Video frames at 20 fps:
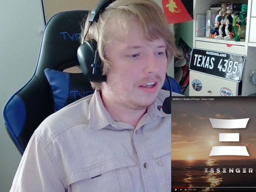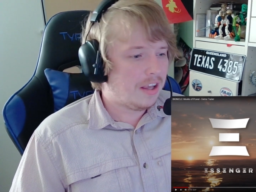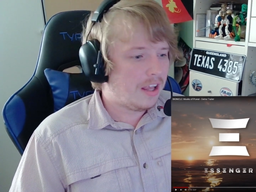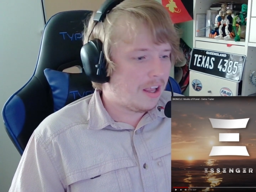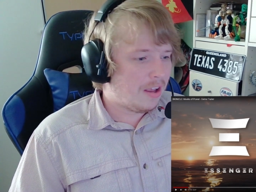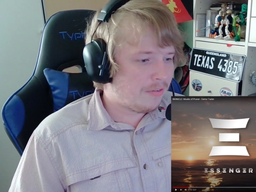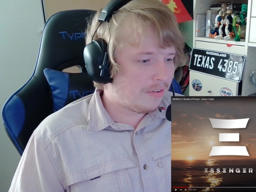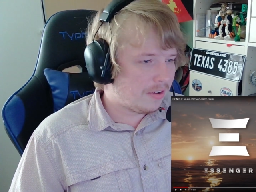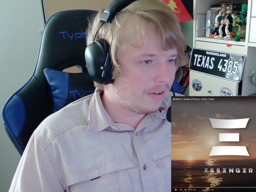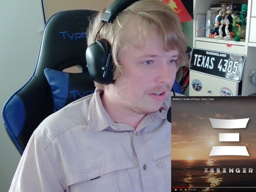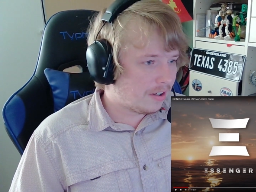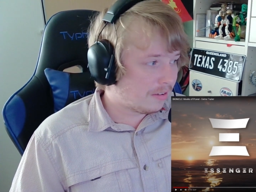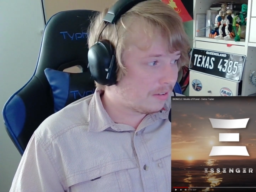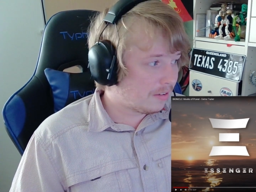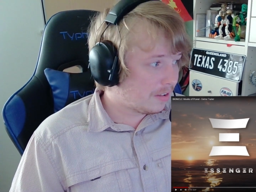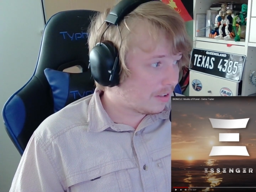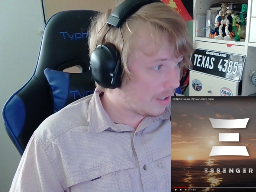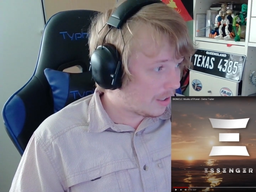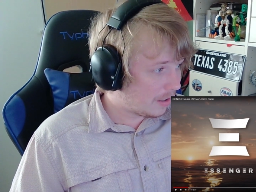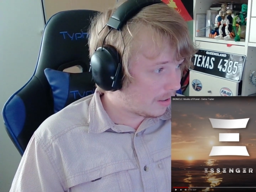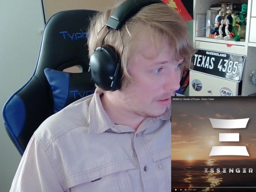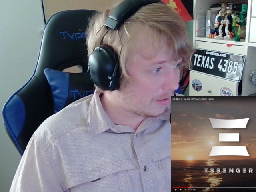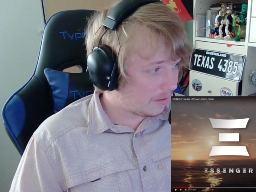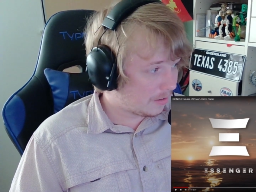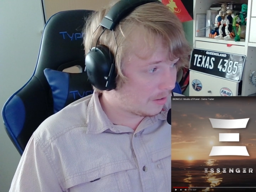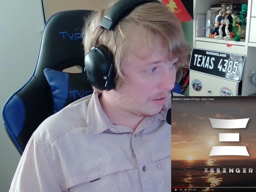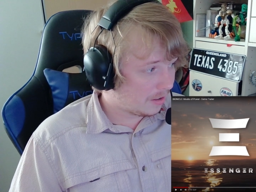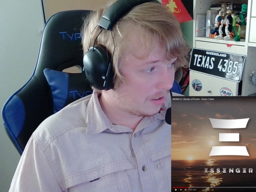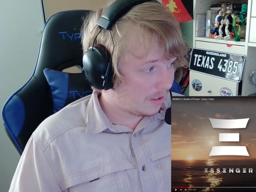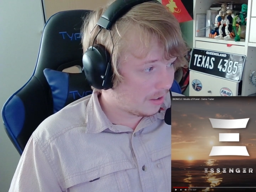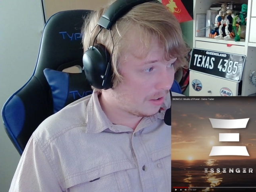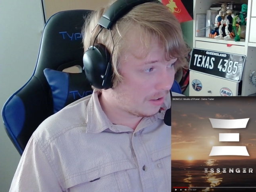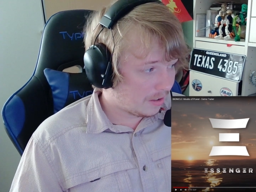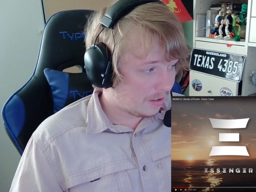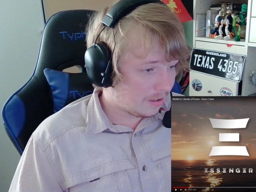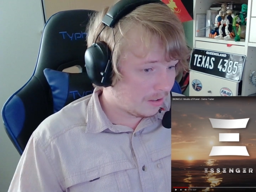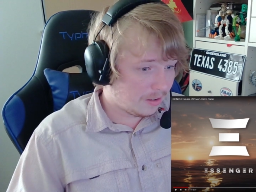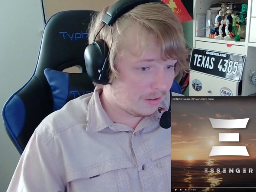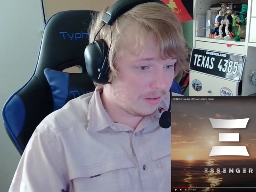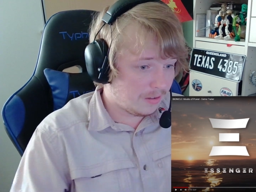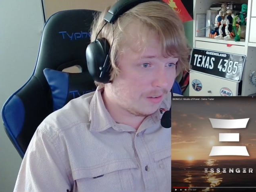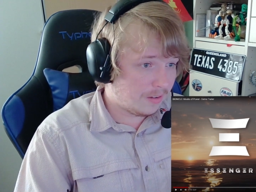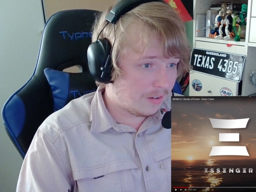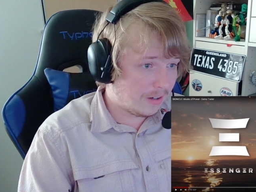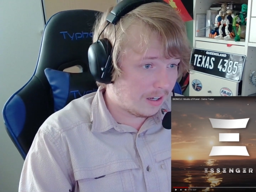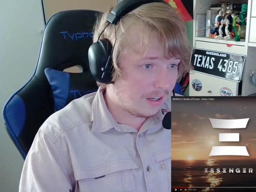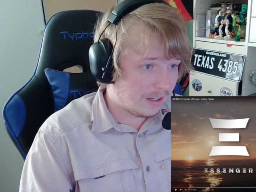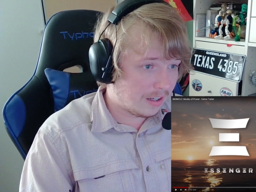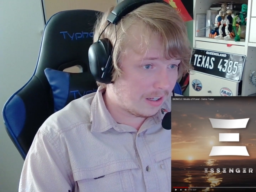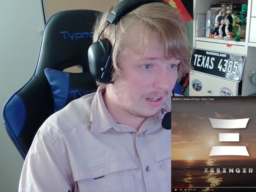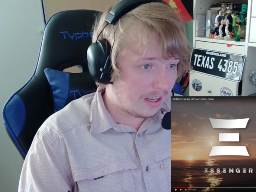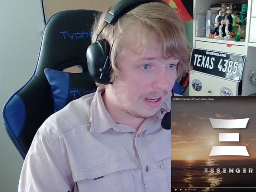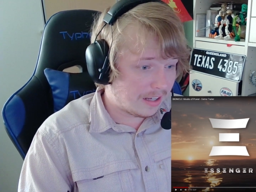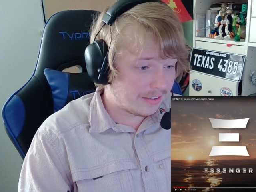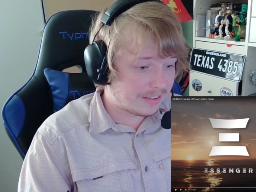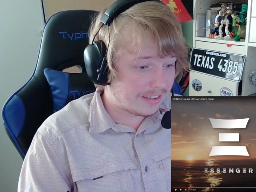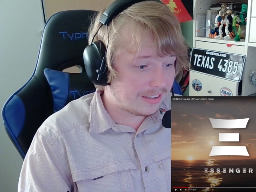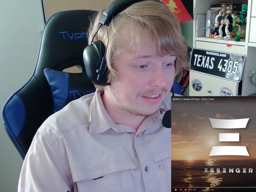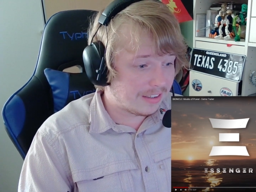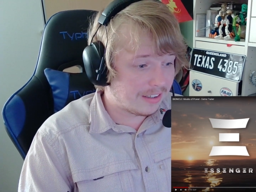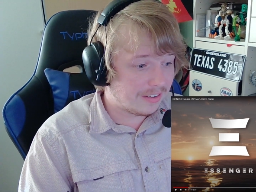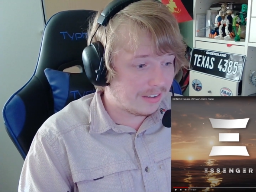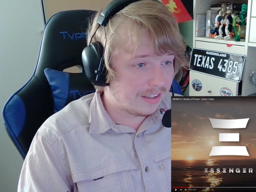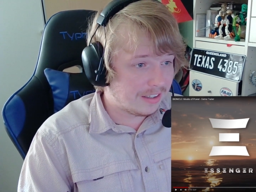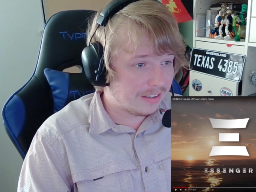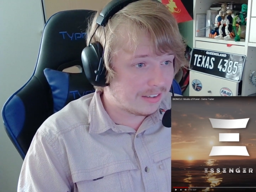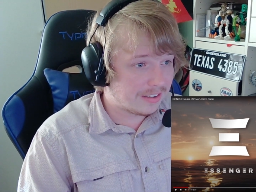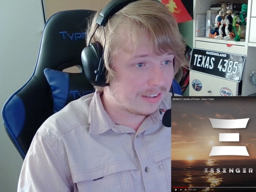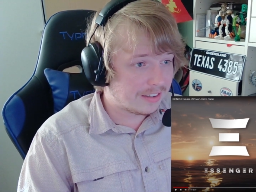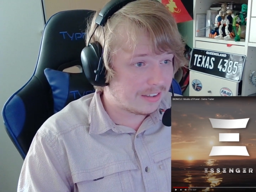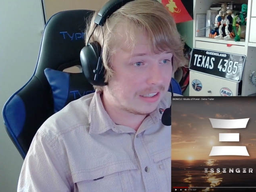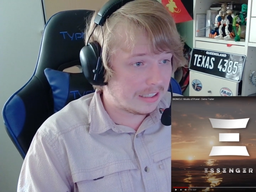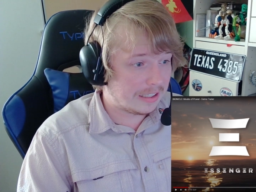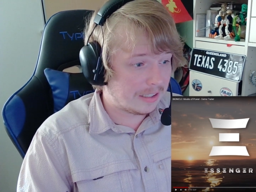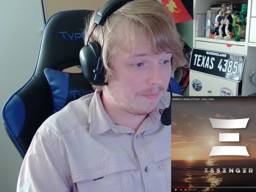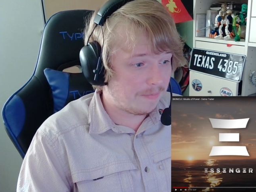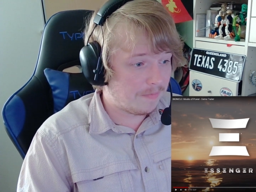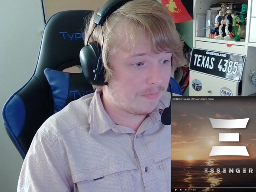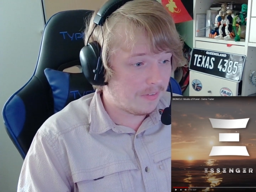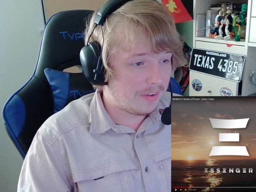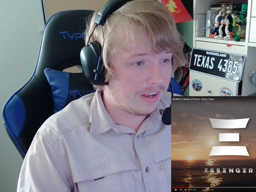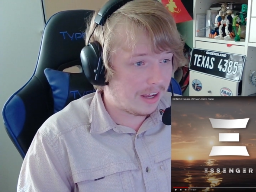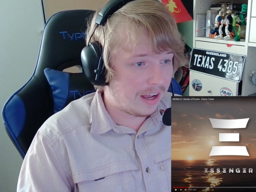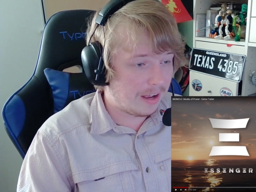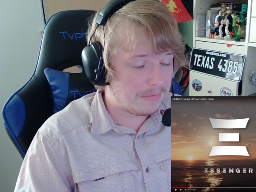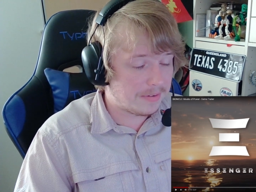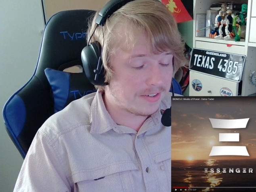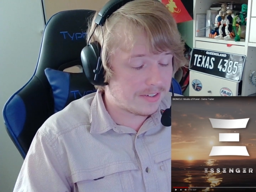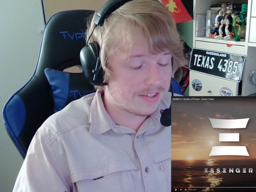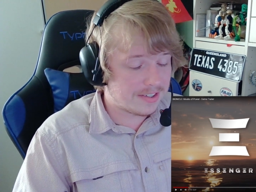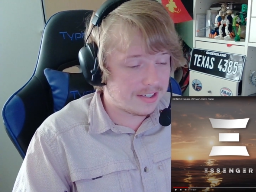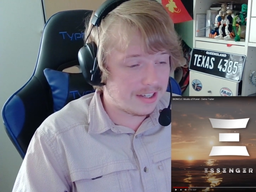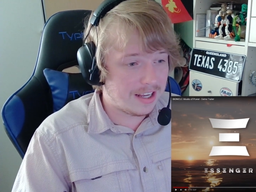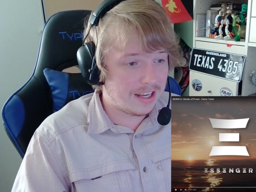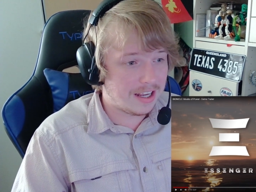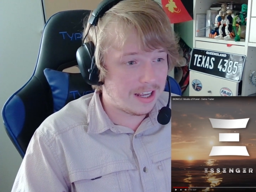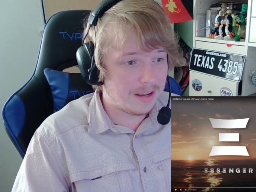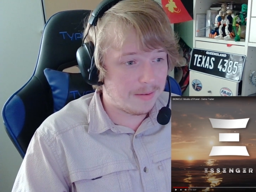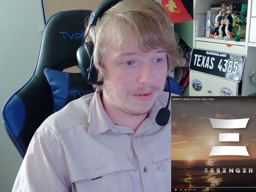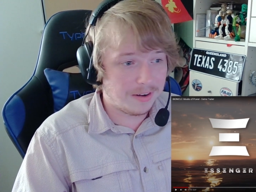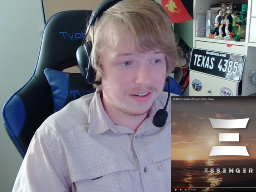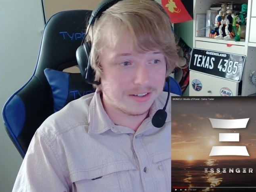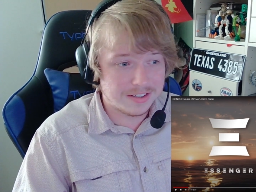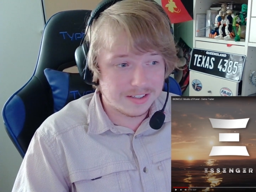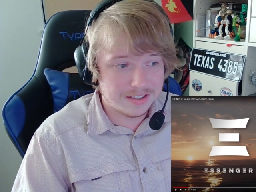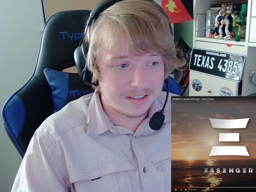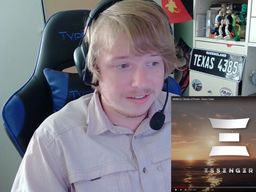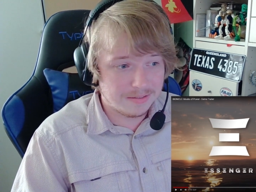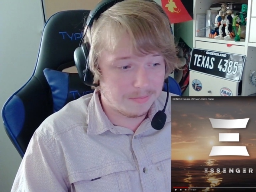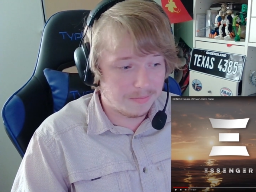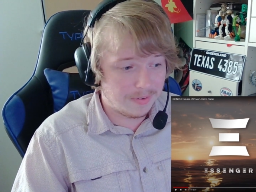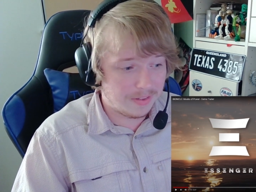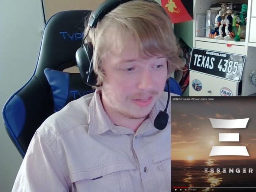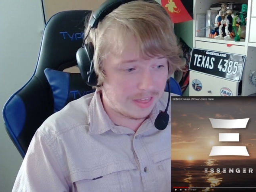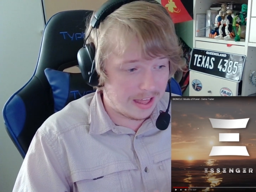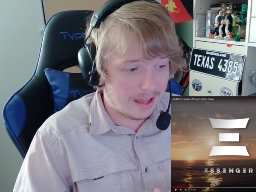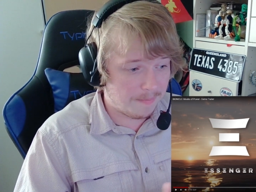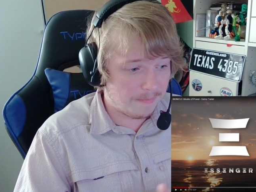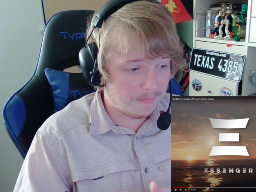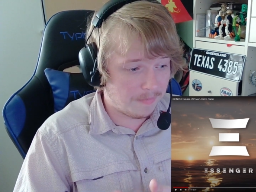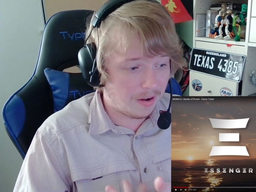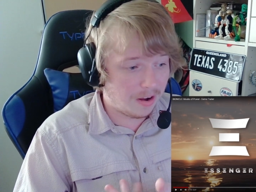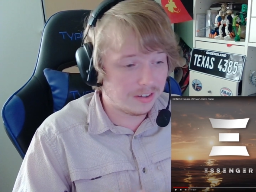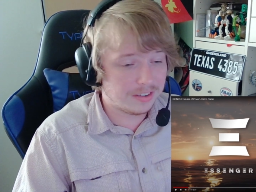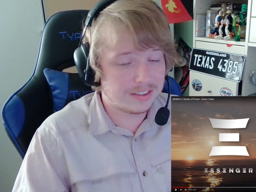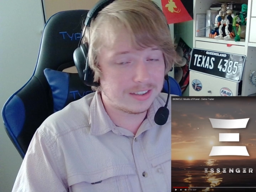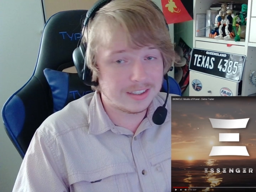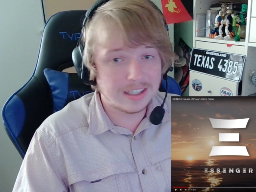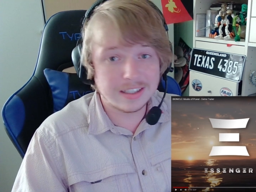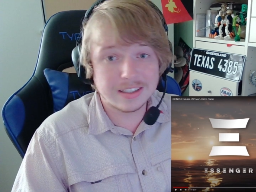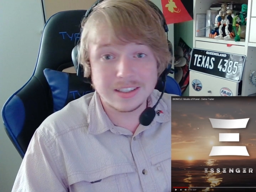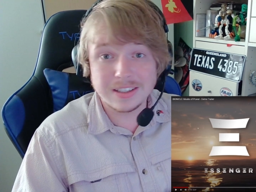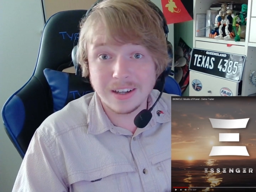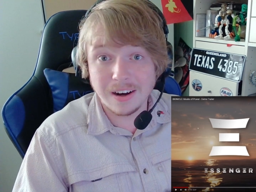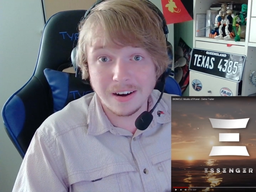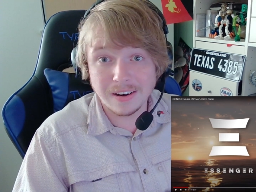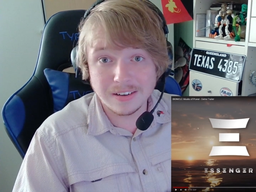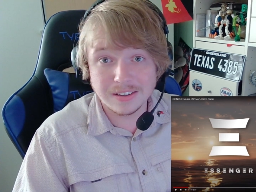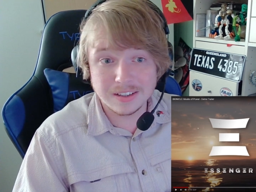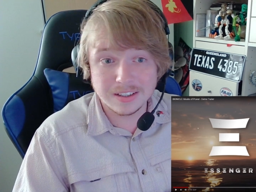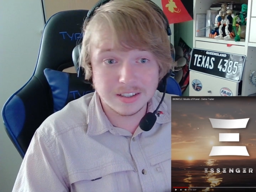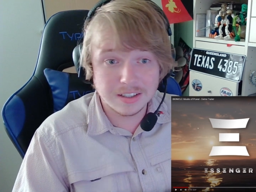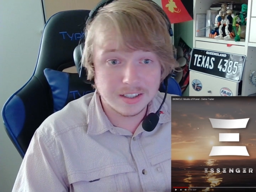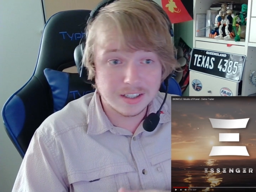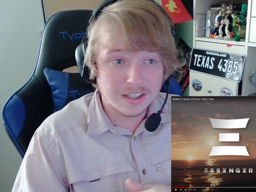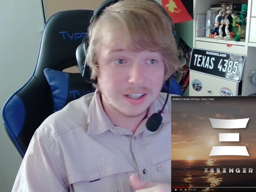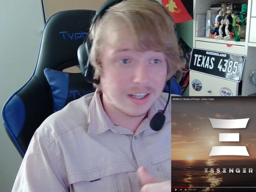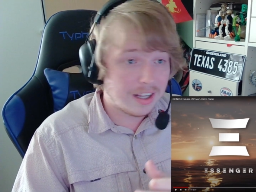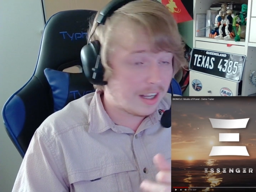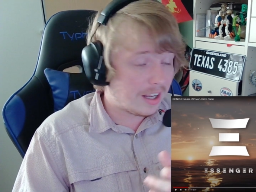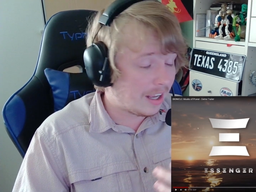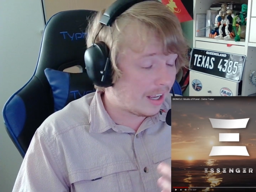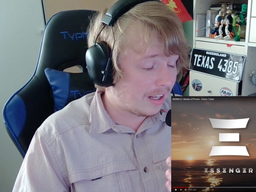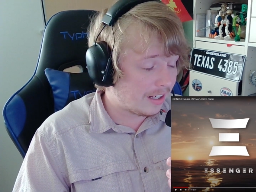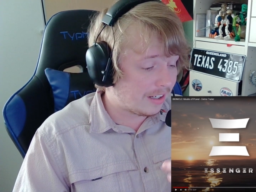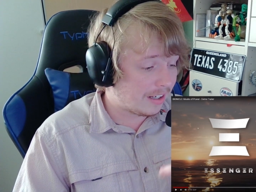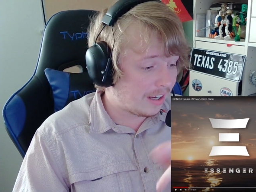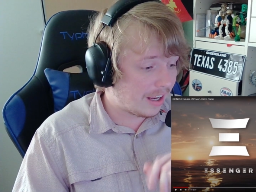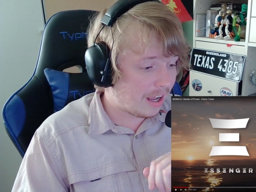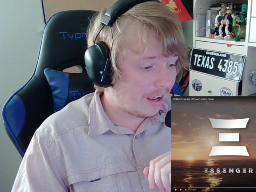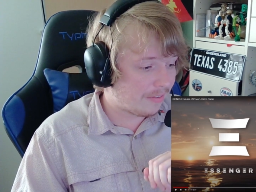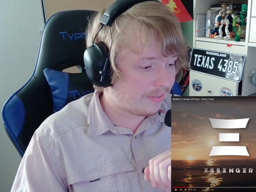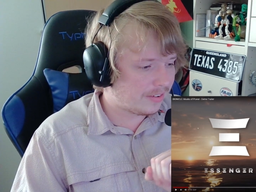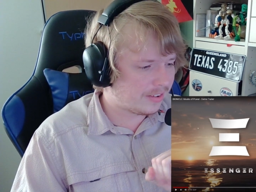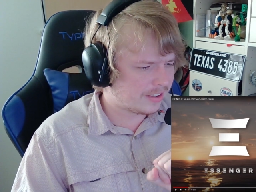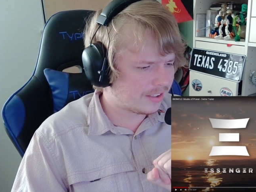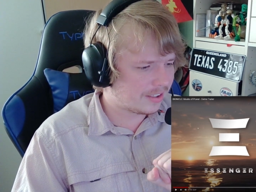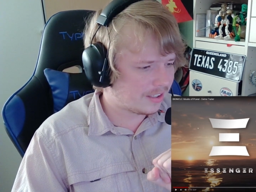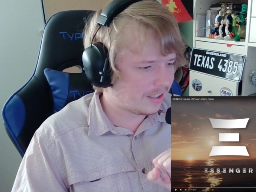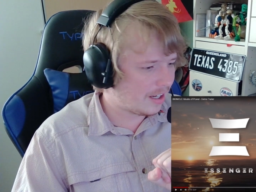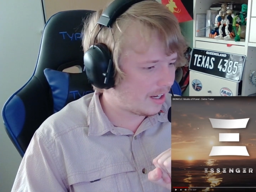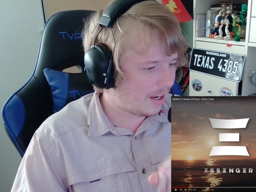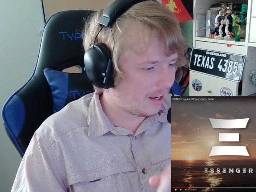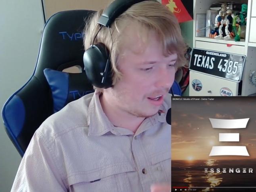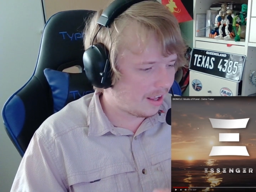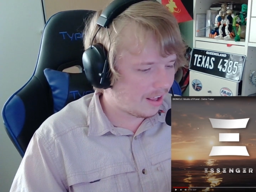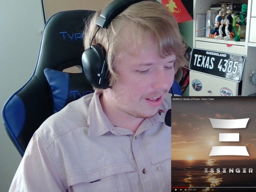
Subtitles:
If you don't know who Essinger is, I've been seeing him on them on TikTok, and I have to say,